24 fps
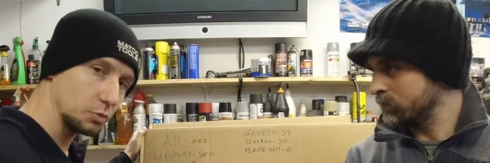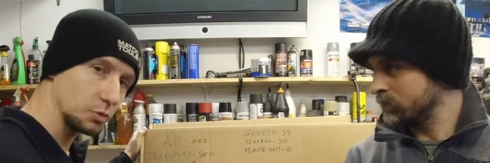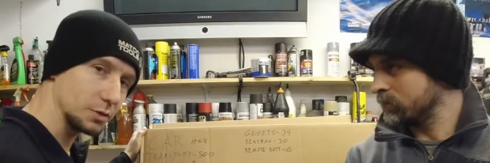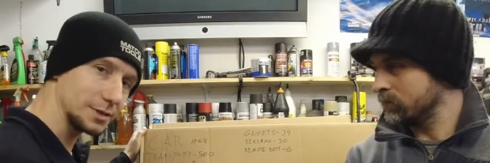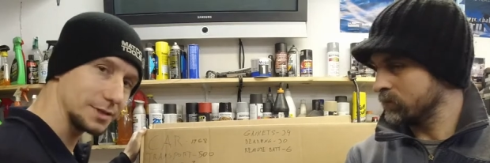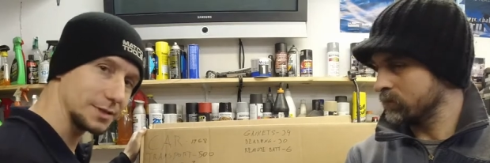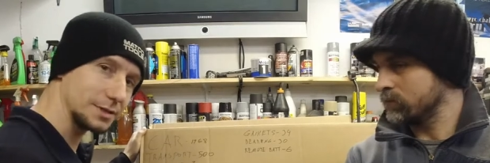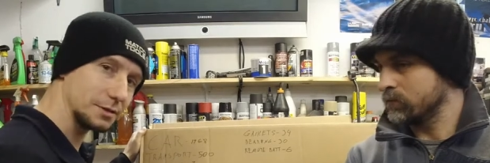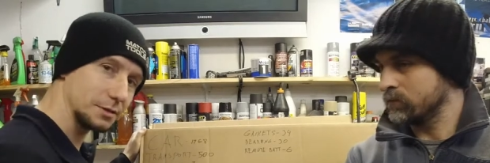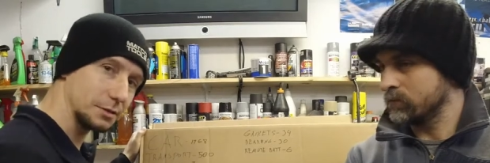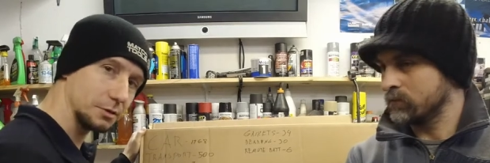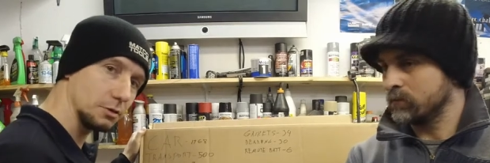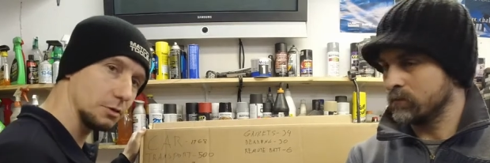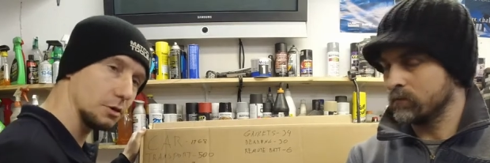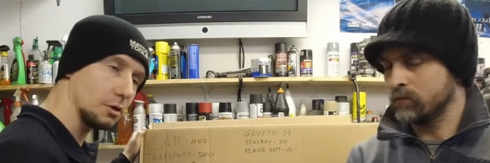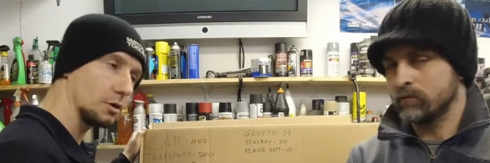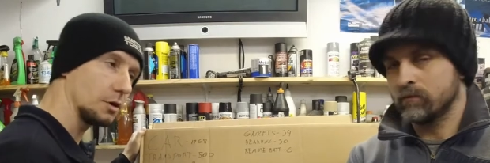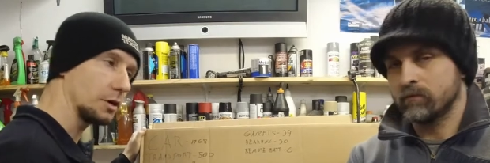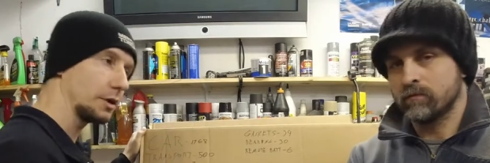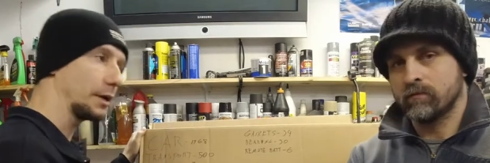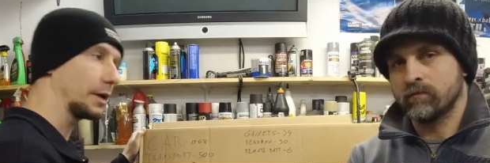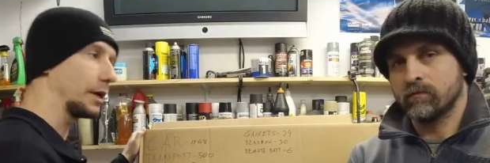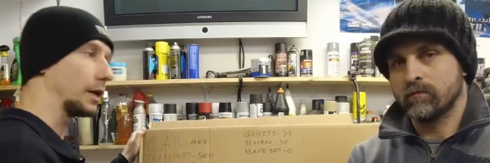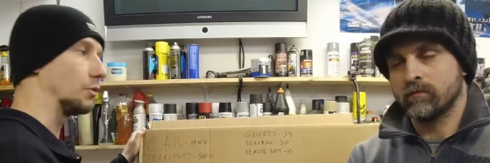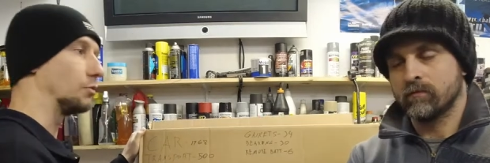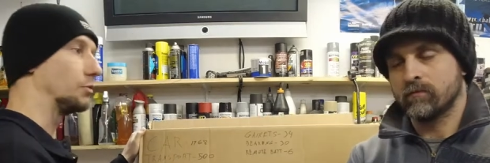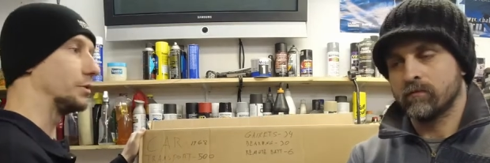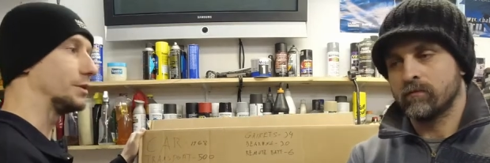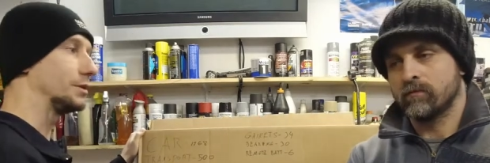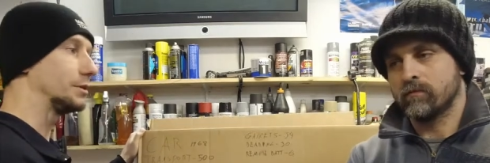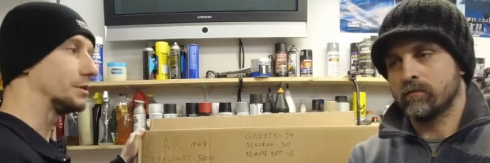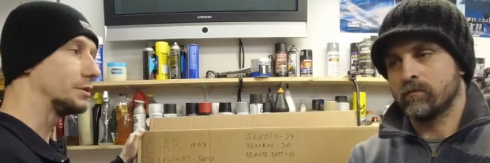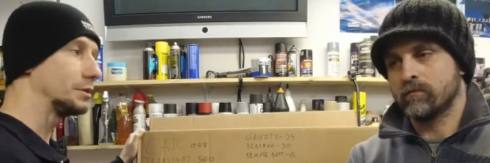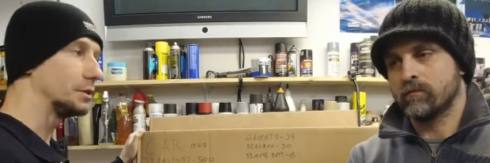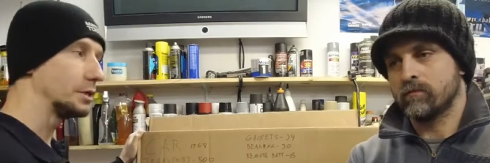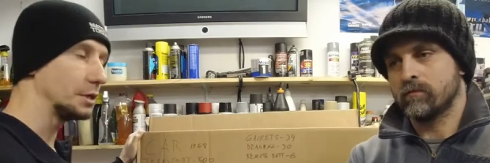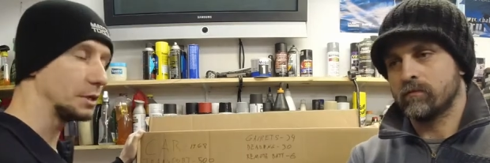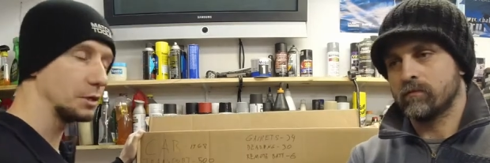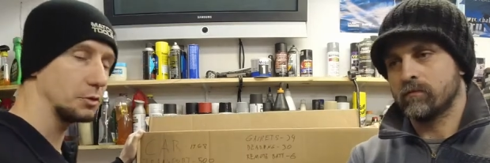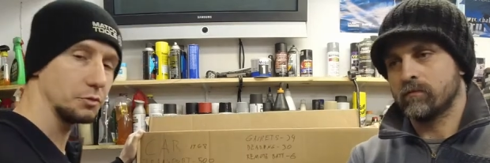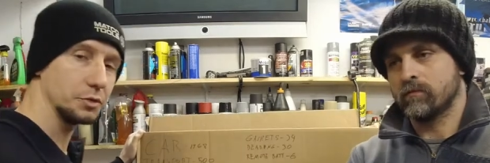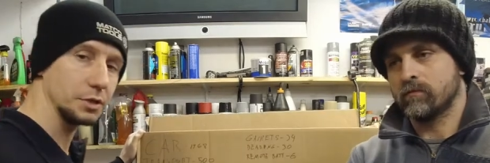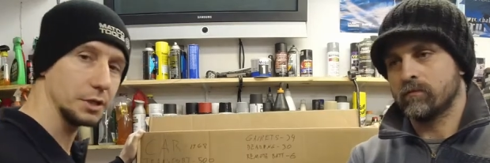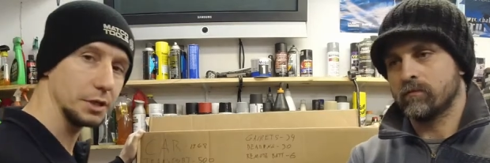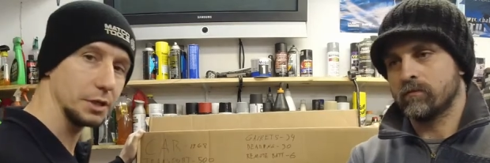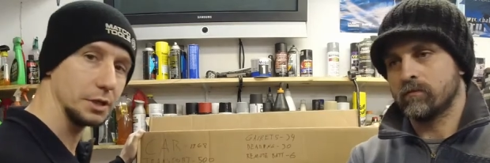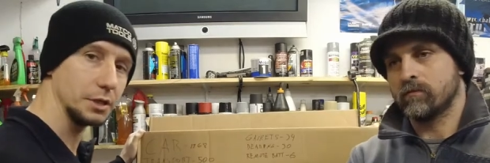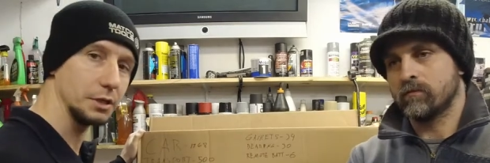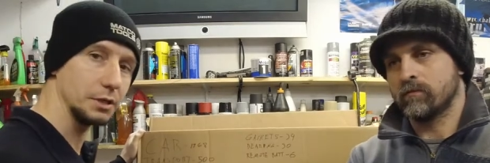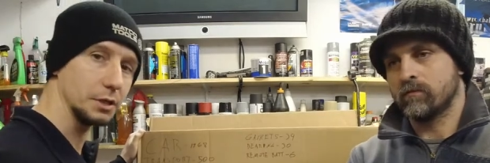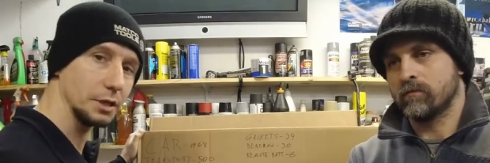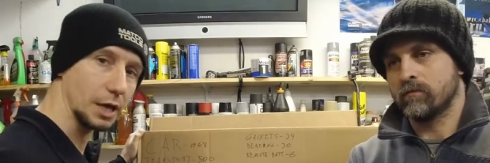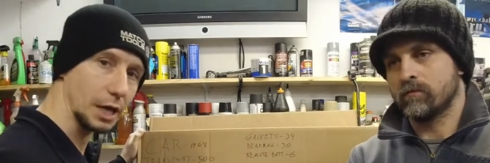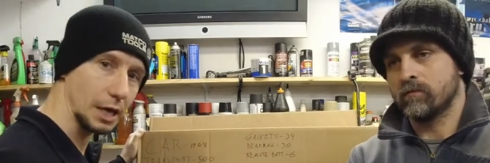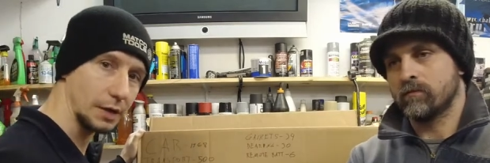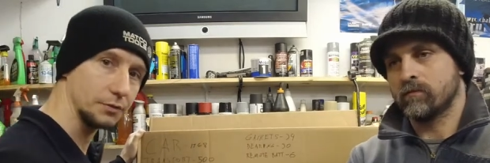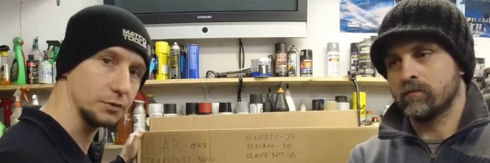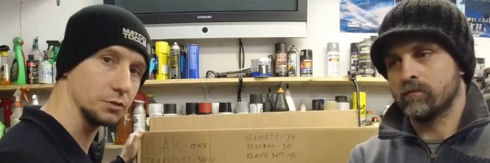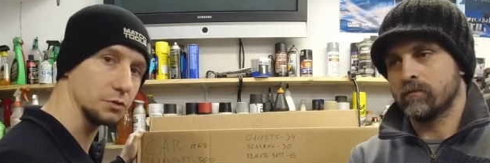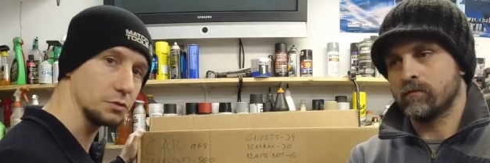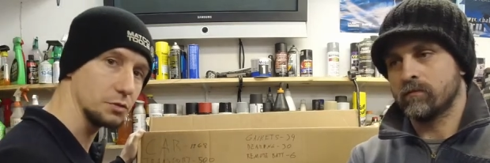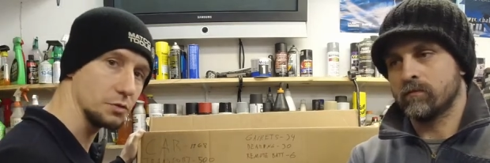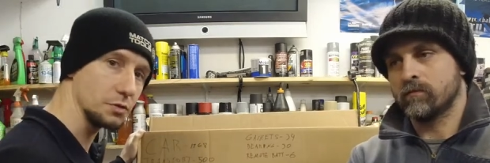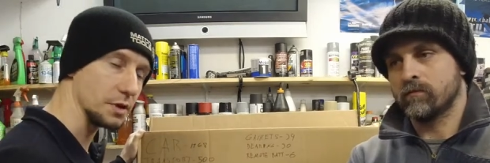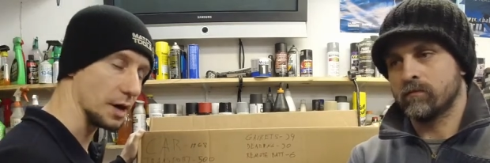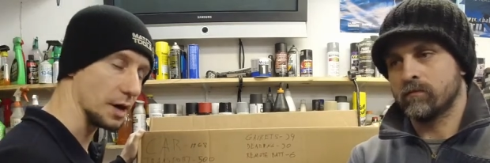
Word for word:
Speaker 1: was still okay. We didn't really have to do